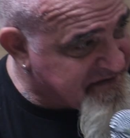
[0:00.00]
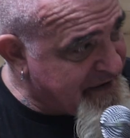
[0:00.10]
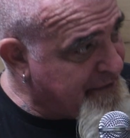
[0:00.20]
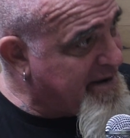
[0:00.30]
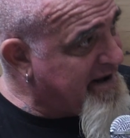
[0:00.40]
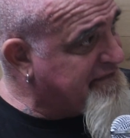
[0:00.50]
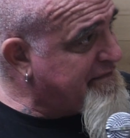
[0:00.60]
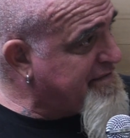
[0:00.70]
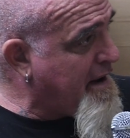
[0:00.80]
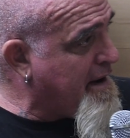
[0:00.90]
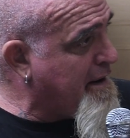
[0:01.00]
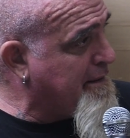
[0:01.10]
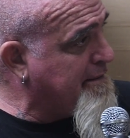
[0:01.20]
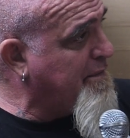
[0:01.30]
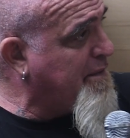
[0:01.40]
shoot, we have a
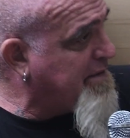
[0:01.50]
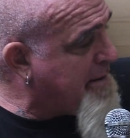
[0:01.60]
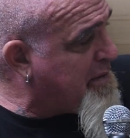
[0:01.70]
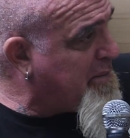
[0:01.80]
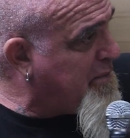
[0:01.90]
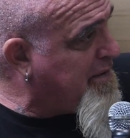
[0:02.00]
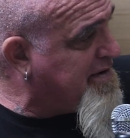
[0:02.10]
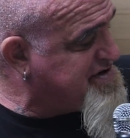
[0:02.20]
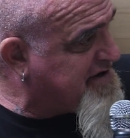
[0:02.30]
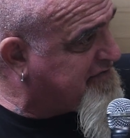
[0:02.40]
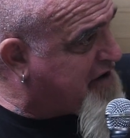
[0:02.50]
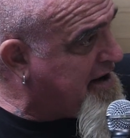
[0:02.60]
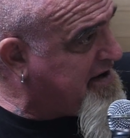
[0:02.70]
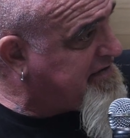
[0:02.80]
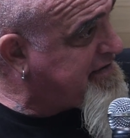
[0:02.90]
couple reserve
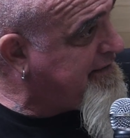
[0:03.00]
gunnies.